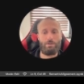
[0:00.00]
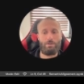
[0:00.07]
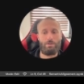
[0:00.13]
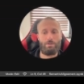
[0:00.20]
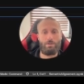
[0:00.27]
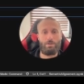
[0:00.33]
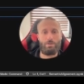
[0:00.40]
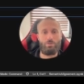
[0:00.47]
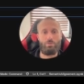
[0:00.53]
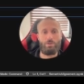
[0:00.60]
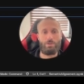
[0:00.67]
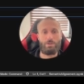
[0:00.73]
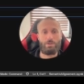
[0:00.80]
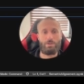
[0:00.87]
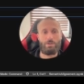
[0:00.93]
Let's do
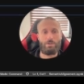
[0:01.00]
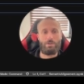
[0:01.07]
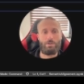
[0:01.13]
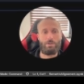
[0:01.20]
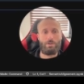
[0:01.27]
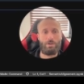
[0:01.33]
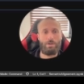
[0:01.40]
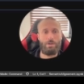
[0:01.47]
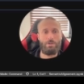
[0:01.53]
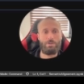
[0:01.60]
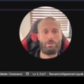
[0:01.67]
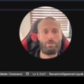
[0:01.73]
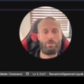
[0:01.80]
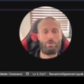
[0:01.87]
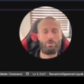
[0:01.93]
this. Here is
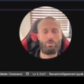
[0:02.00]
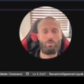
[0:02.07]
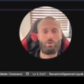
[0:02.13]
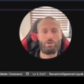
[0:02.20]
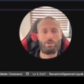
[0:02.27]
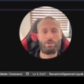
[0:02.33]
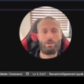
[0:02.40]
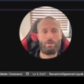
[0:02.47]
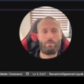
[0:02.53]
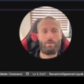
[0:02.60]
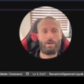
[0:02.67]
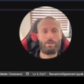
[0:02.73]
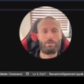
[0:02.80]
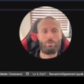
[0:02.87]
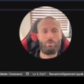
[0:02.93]
the logic. We just
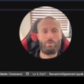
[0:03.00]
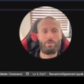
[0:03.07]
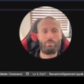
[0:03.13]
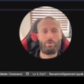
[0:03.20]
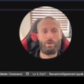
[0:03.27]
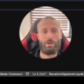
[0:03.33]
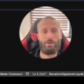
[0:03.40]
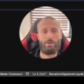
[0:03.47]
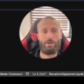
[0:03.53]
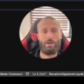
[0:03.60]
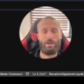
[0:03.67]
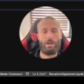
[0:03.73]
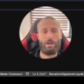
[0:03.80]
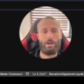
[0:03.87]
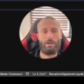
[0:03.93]
find the comma separator
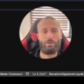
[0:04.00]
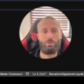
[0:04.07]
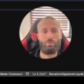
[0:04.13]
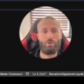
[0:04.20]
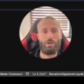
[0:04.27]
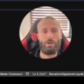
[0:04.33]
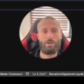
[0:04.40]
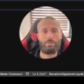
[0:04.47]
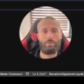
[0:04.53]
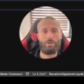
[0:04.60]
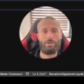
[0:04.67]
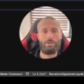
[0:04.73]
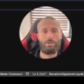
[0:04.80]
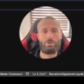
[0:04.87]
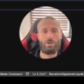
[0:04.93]
and we
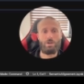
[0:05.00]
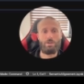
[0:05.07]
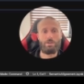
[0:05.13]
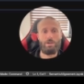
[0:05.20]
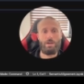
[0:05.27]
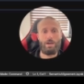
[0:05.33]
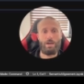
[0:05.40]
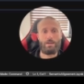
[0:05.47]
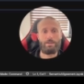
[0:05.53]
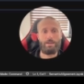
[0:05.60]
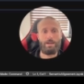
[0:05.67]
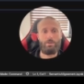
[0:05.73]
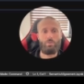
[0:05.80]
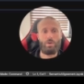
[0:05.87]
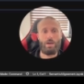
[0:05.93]
split these chunks, and
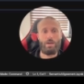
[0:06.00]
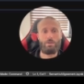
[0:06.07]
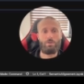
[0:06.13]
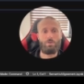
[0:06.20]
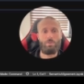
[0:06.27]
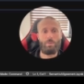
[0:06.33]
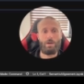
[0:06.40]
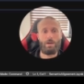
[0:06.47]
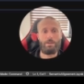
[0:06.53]
then we add comma at